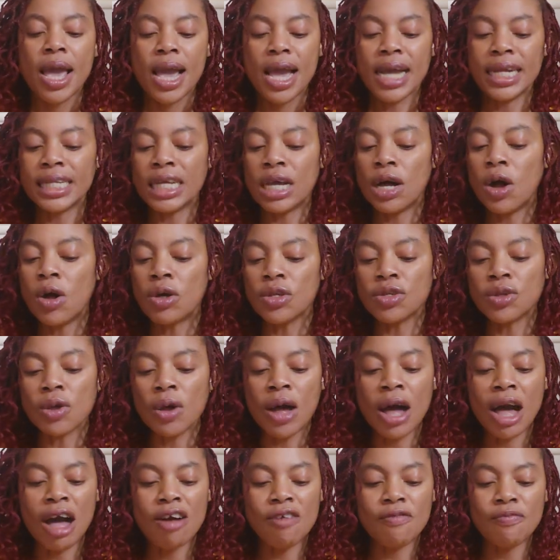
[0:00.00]
and they also
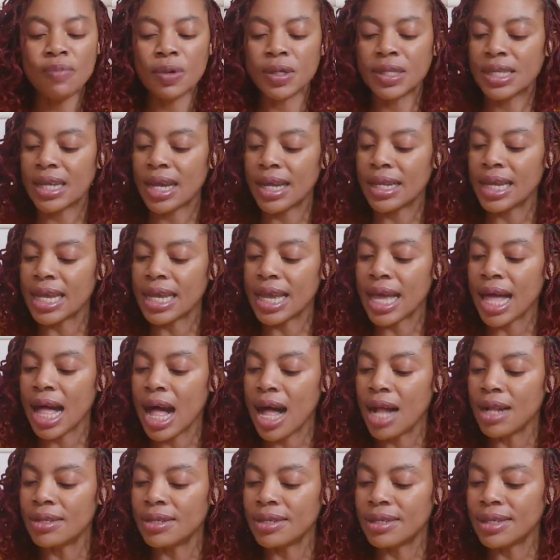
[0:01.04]
have
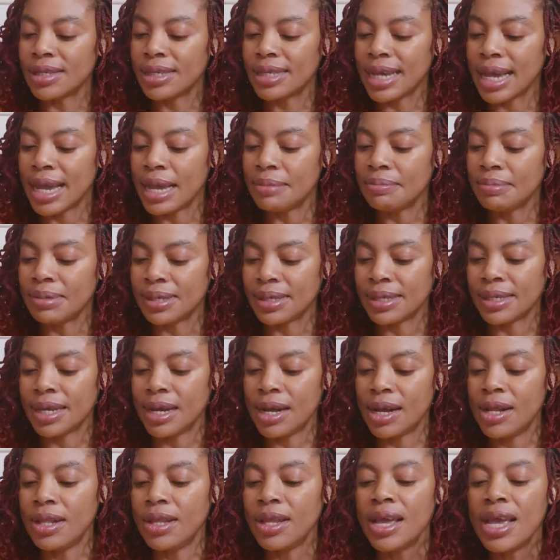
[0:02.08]
botanical stem
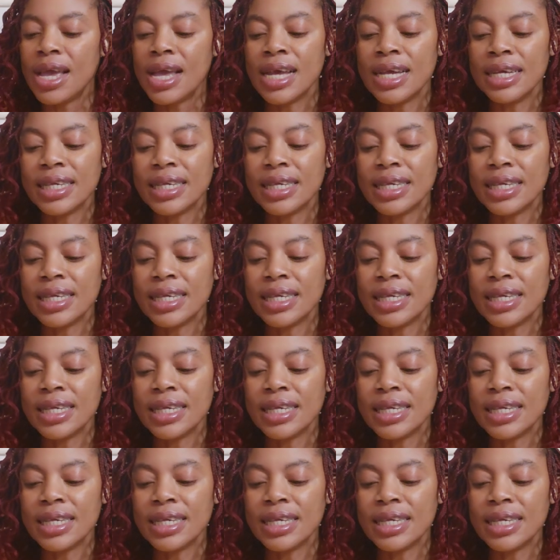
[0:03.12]
cell